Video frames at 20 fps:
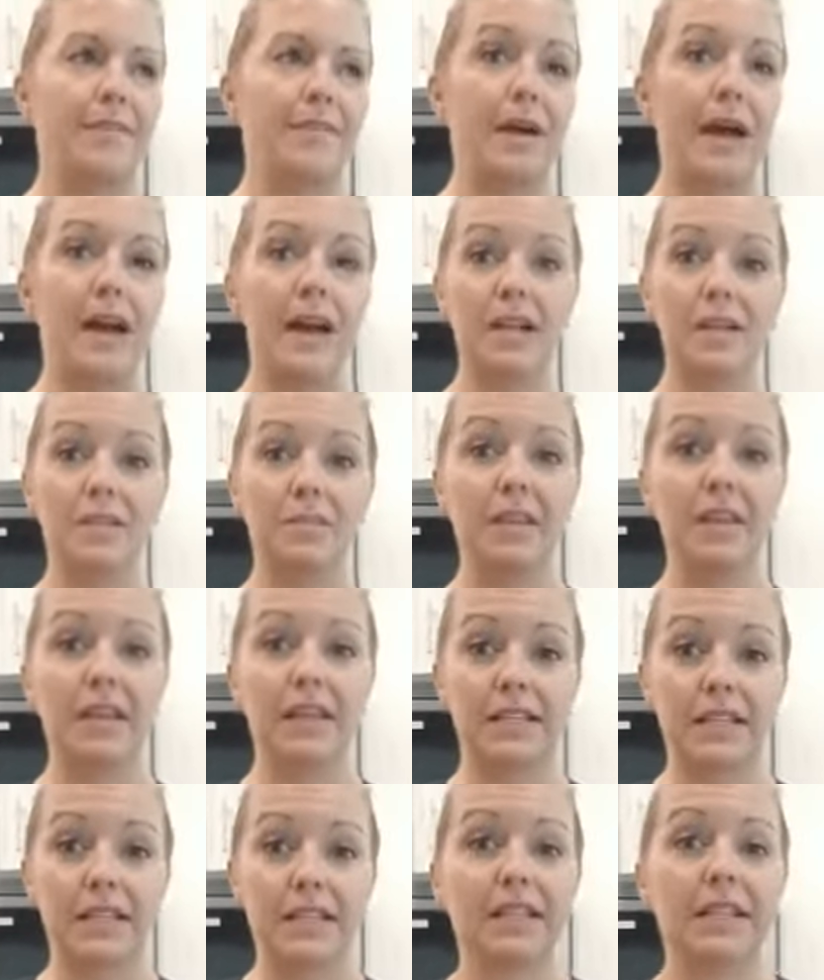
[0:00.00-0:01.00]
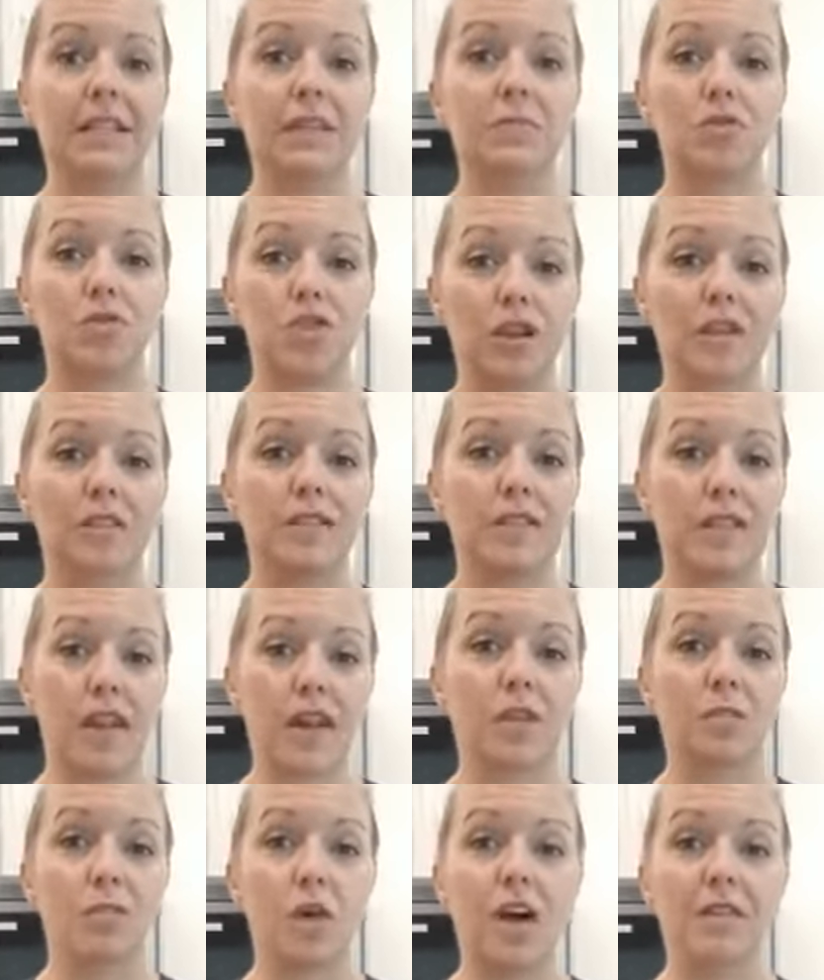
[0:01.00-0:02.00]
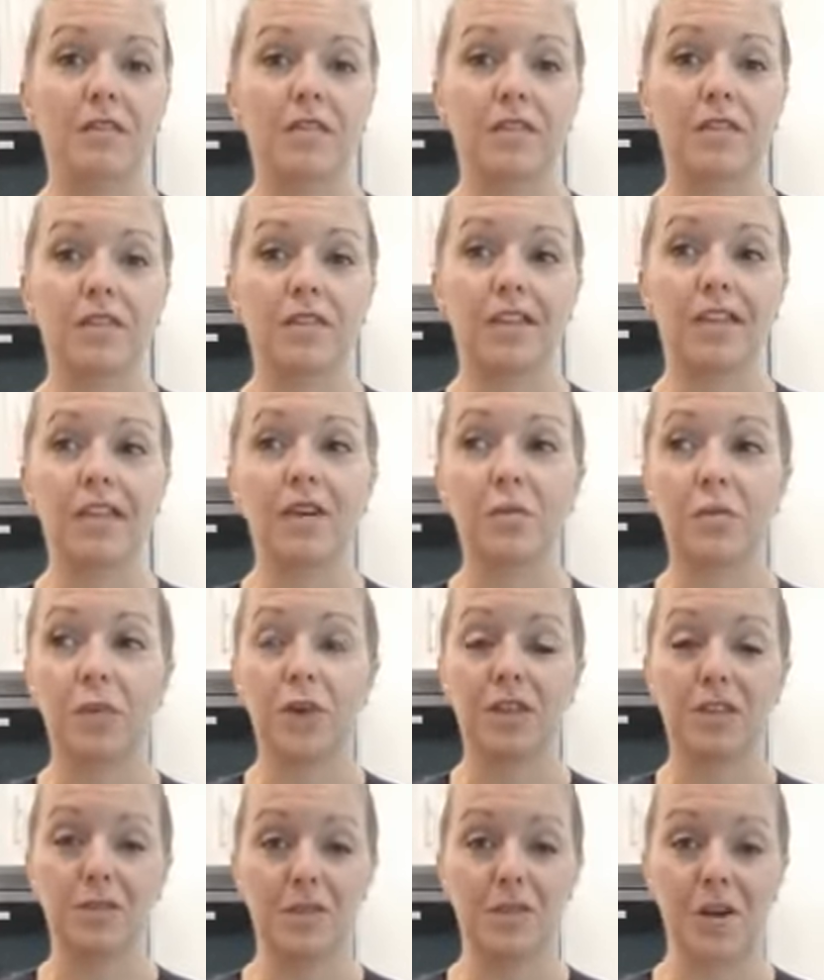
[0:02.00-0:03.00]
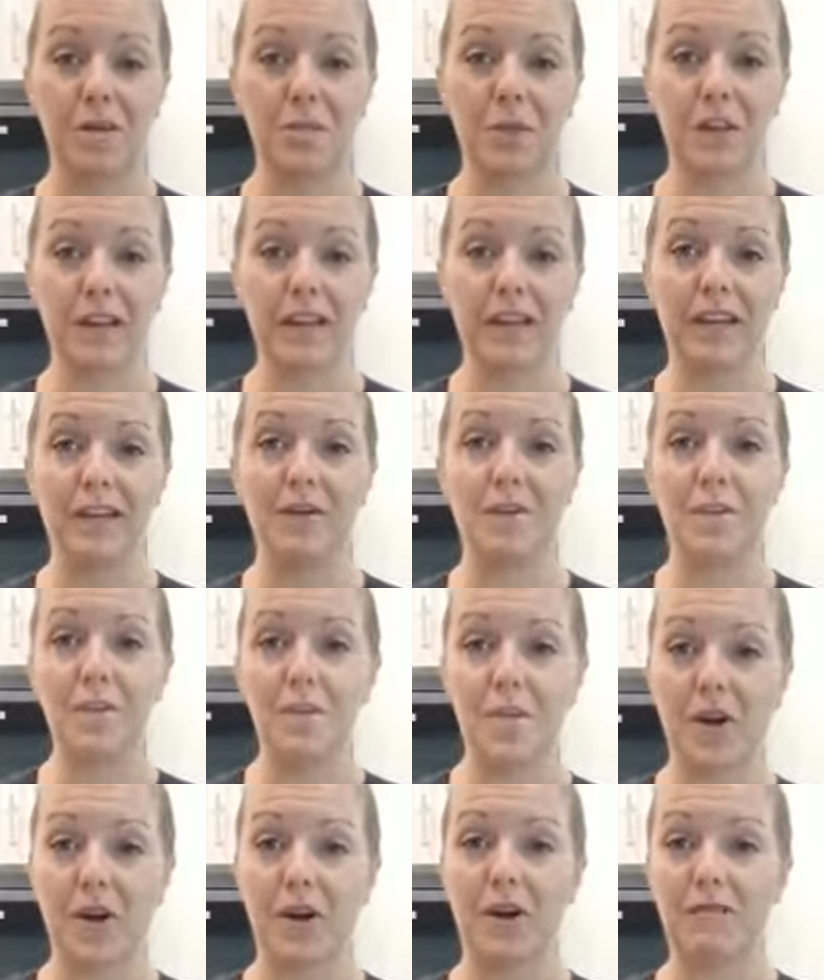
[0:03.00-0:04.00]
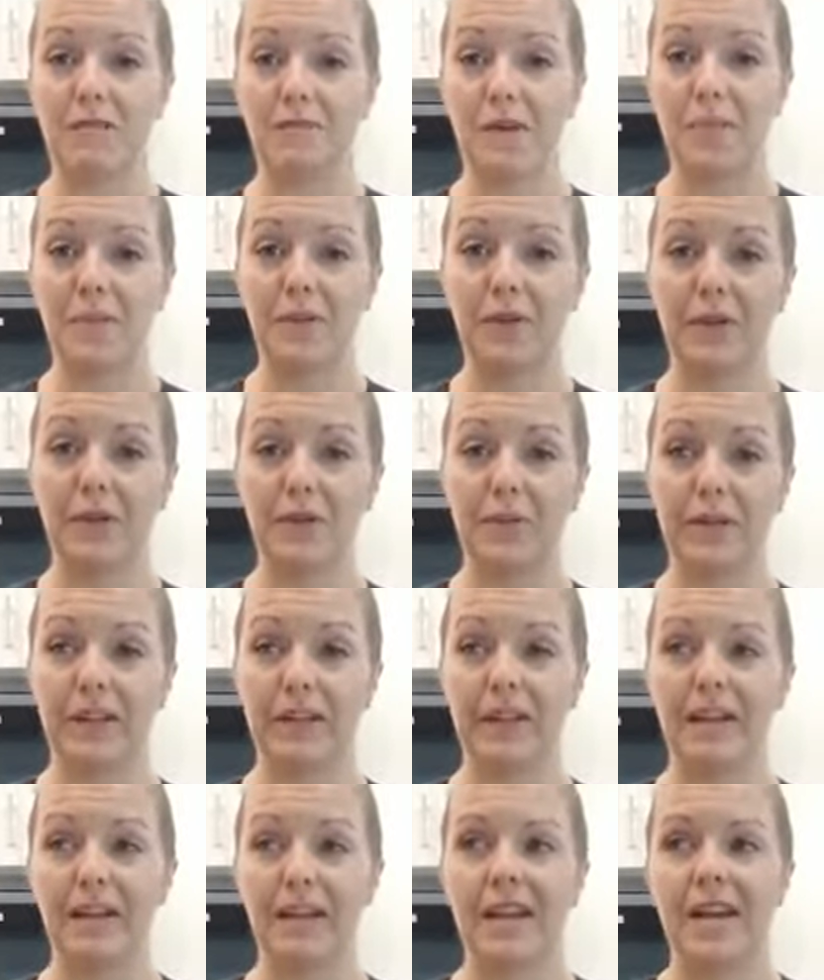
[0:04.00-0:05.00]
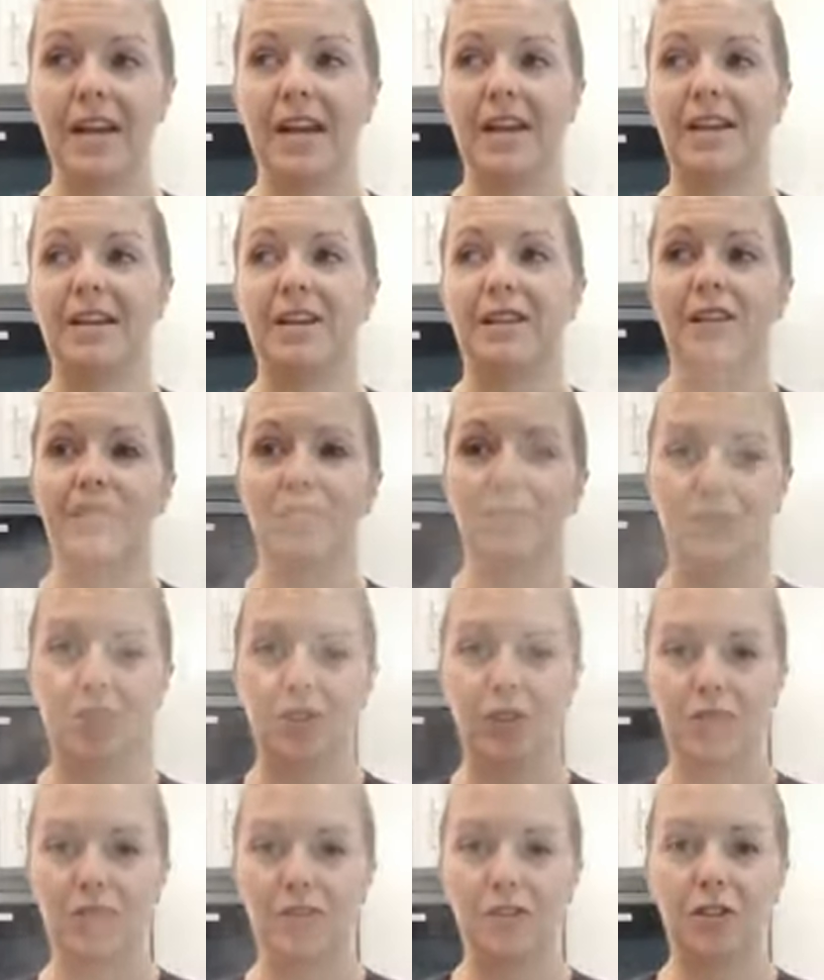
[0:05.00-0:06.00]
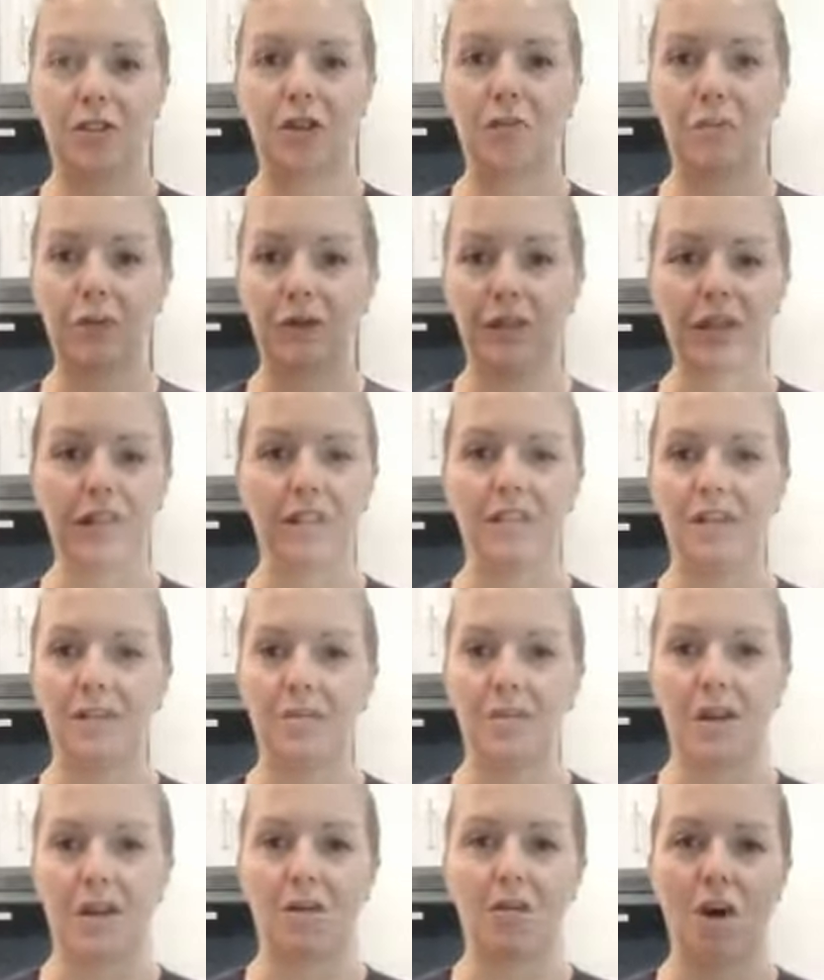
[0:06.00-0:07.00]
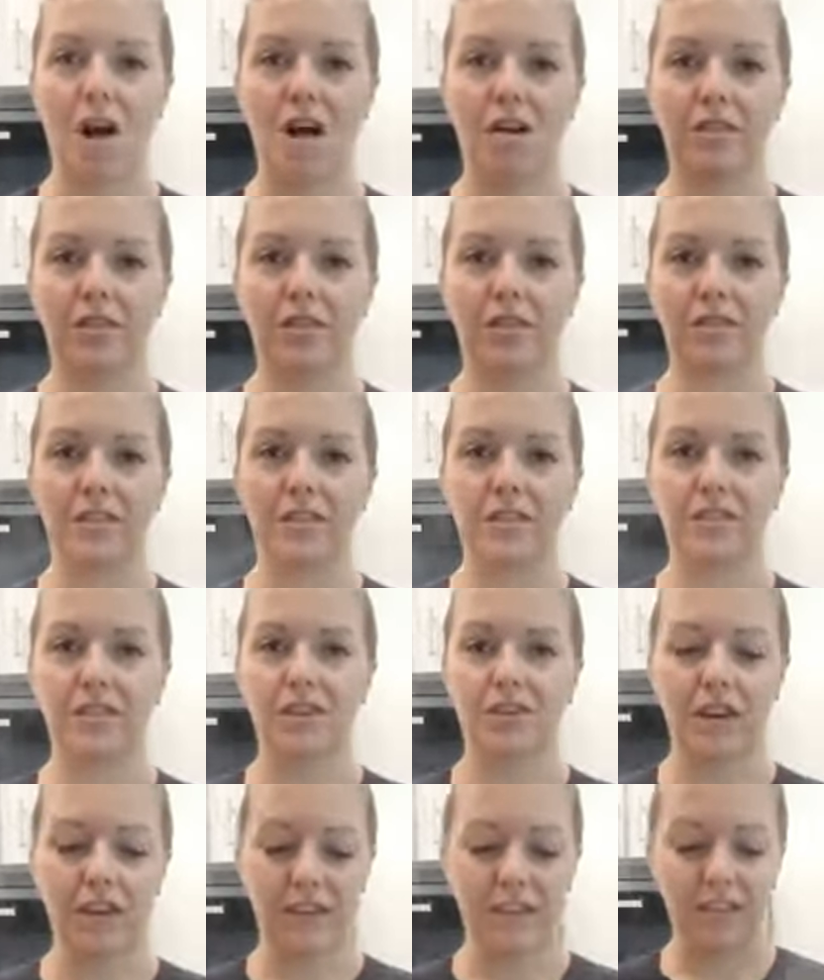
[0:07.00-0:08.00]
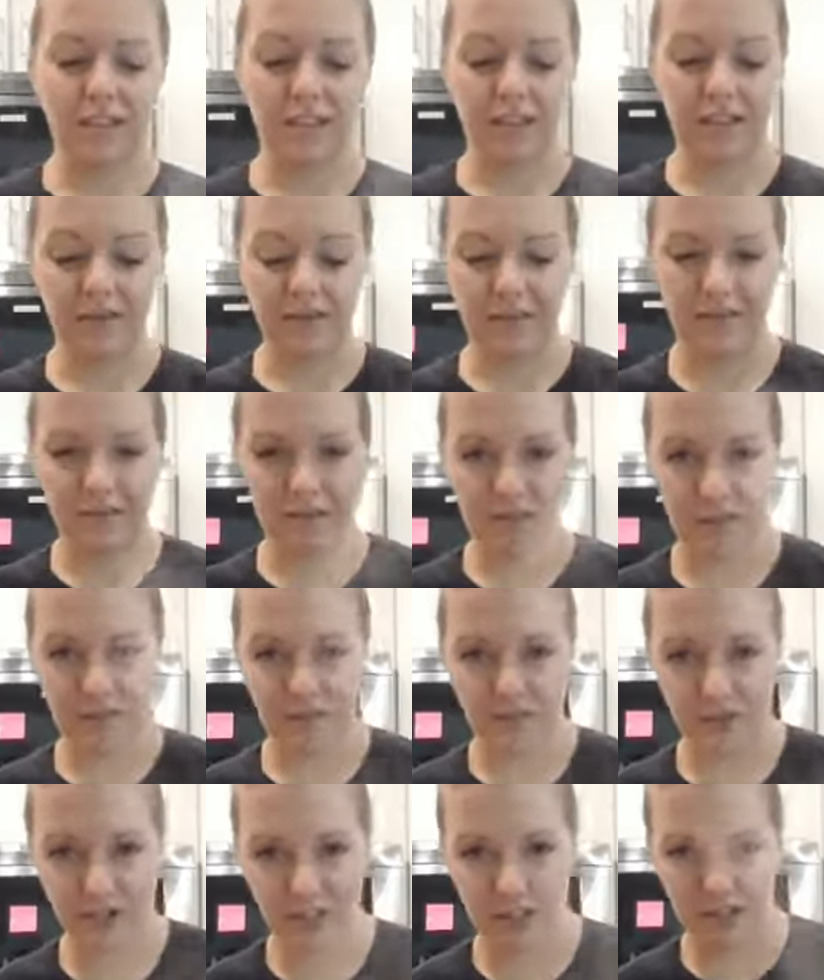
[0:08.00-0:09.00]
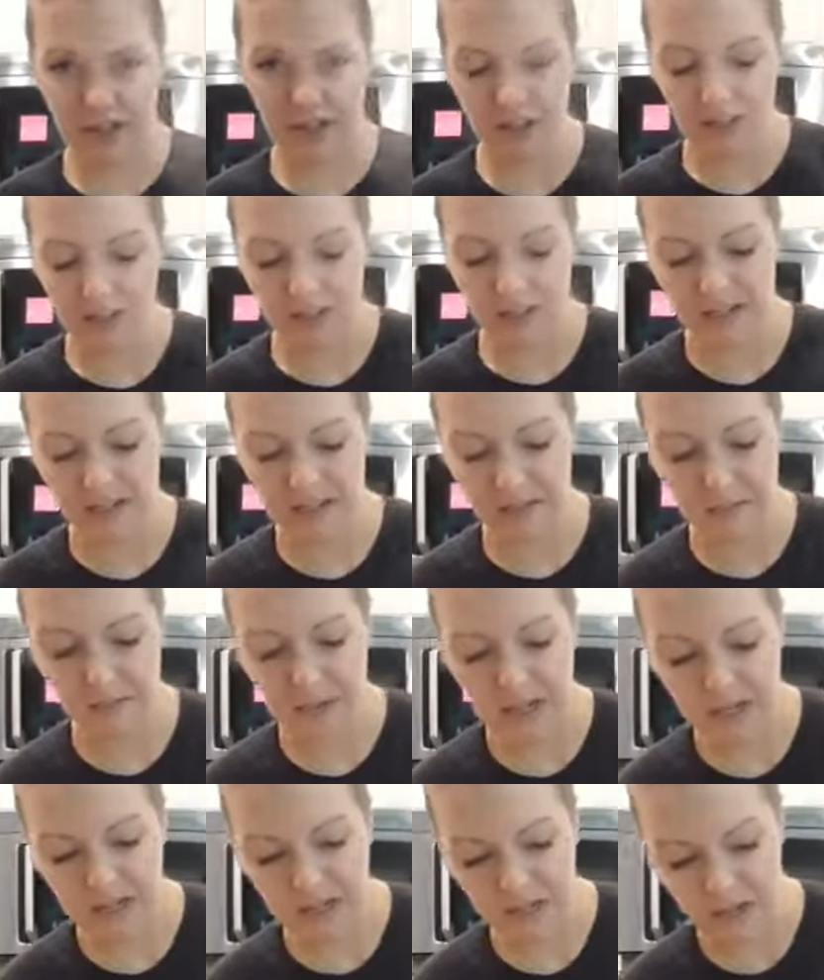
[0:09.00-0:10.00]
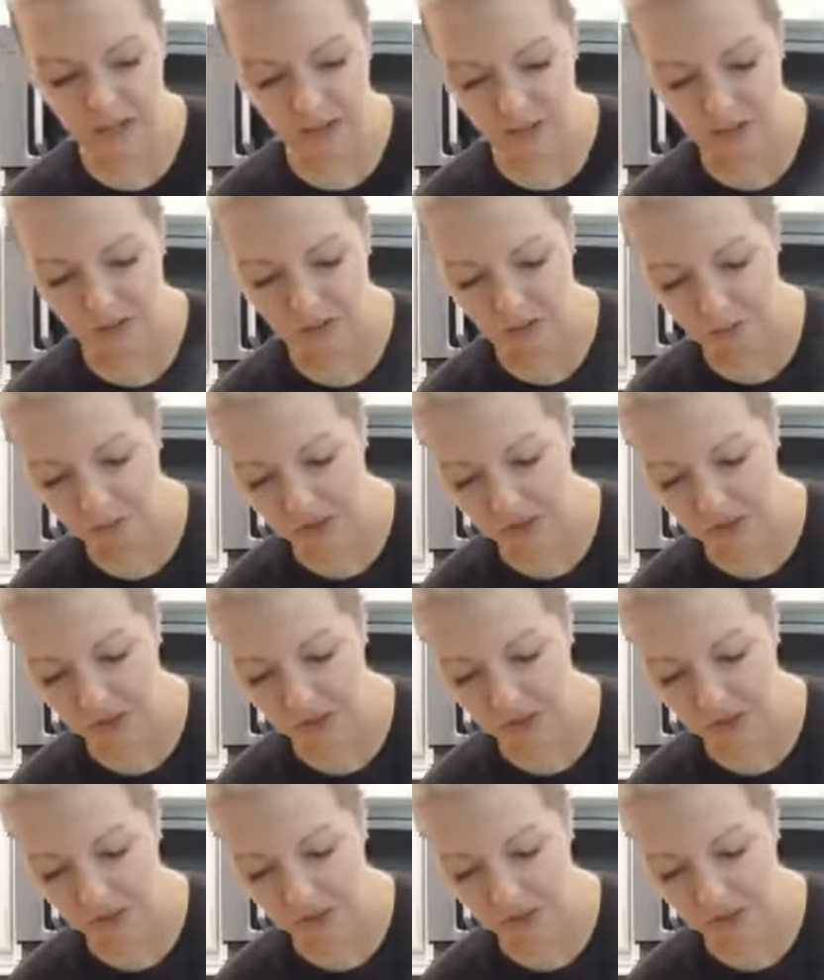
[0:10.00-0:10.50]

My husband likes to eat them just like waffles. He'll put them on a plate, butter them up a little bit, sugar-free syrup, and eat them like waffles. It's crazy. So check this out. It takes a minute to cook,